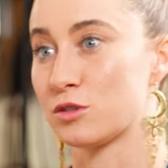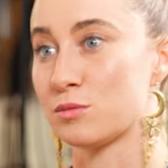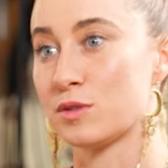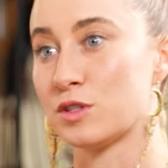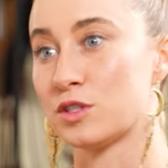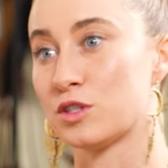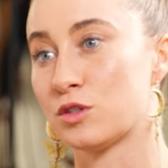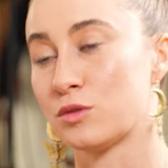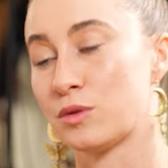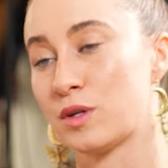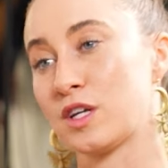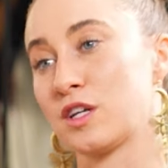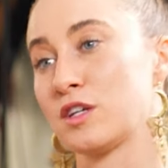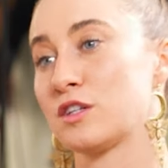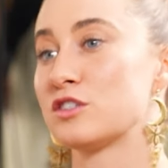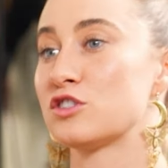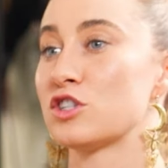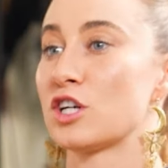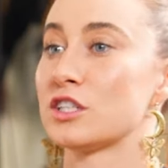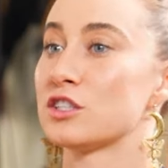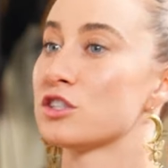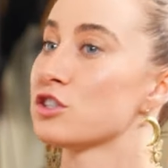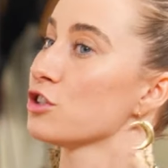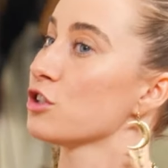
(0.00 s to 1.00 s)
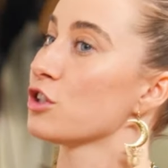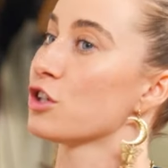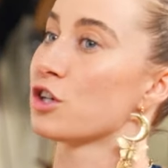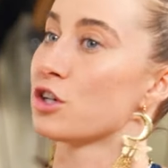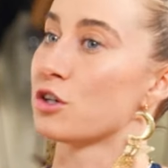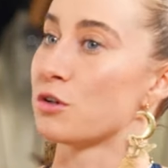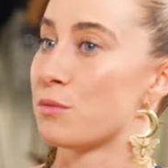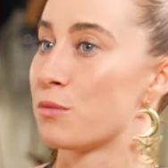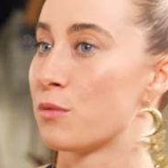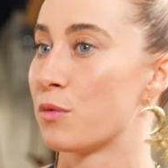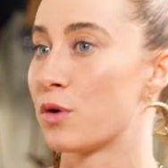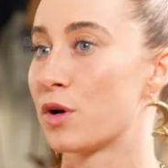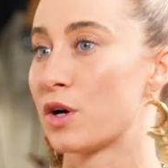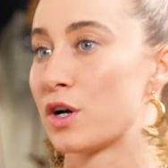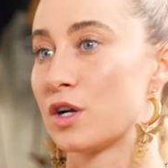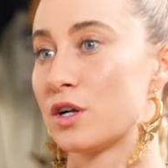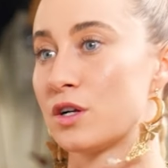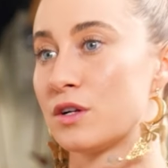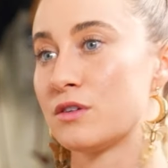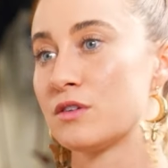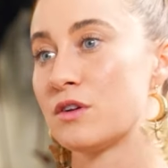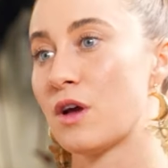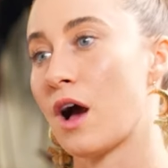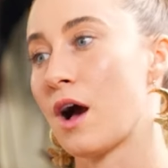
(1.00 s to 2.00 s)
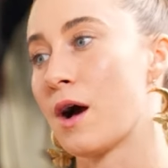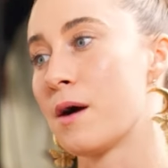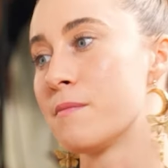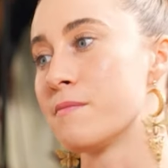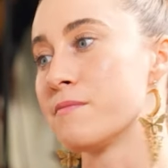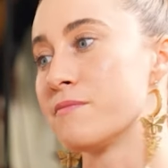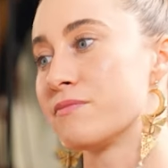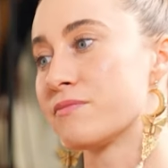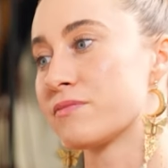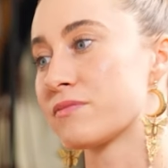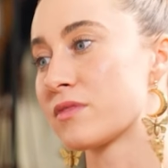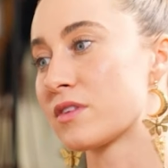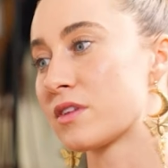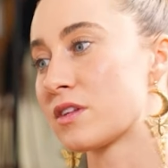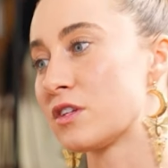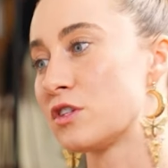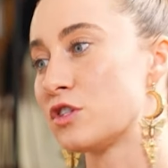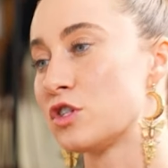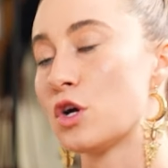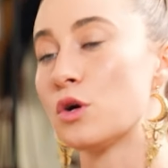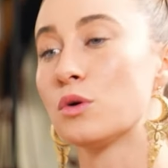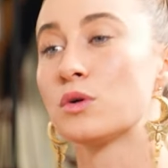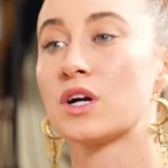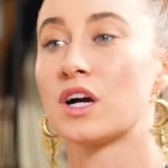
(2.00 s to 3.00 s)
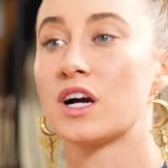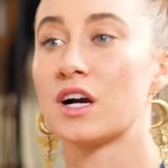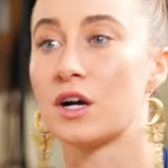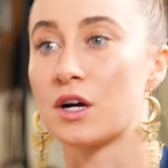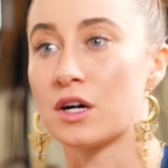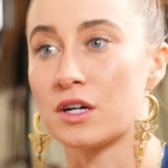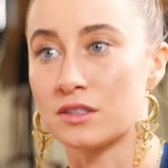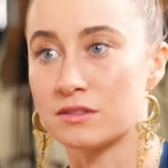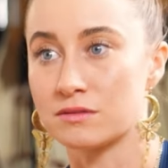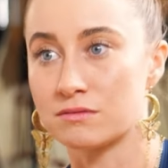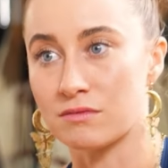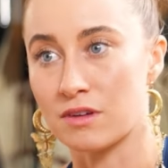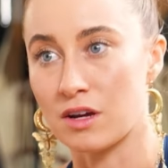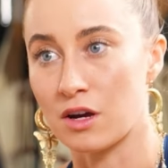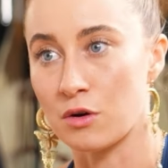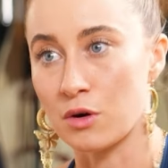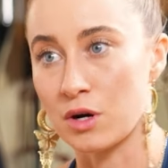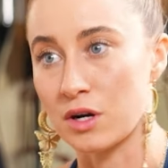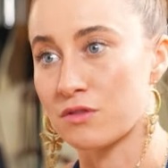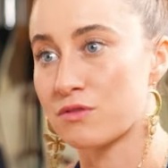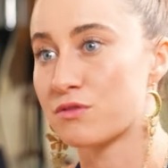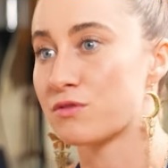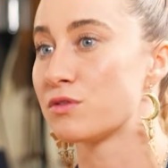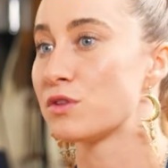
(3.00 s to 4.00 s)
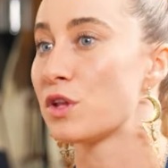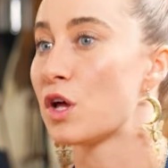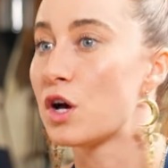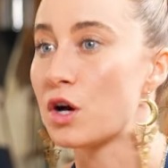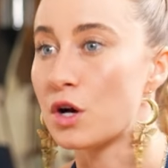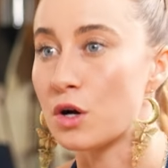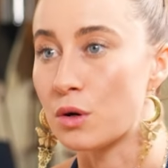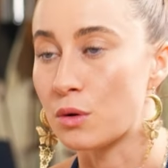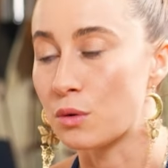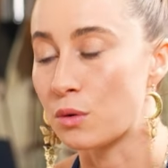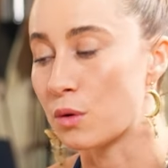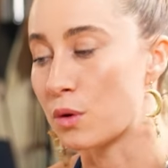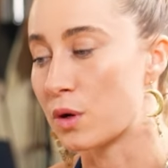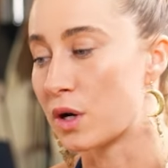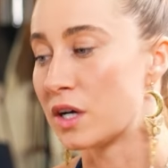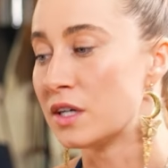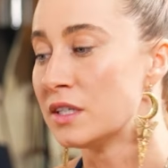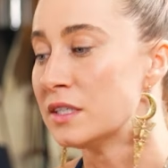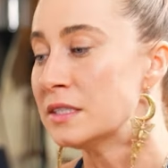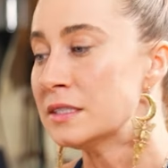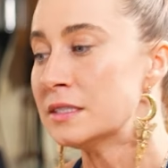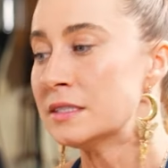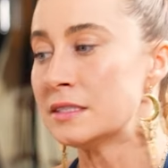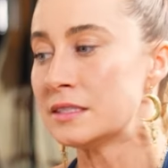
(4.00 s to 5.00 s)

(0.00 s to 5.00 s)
should be doing gentler, more um, yoga or flow or,